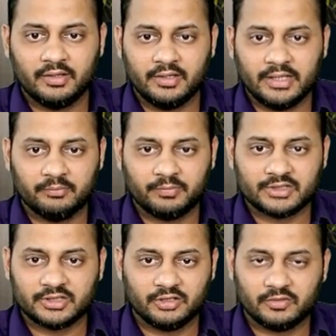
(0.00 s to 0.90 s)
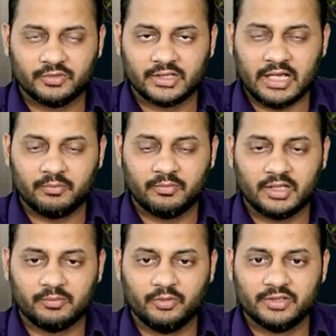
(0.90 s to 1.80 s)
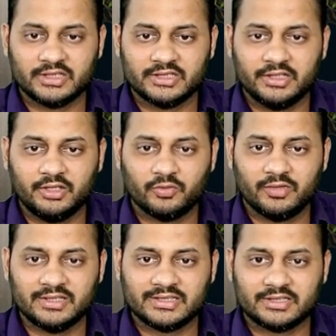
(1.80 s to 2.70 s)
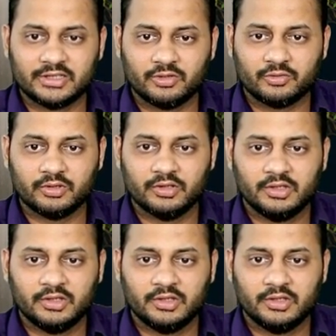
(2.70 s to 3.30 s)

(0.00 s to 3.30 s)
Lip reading: 10% of the WACC into 160 crore.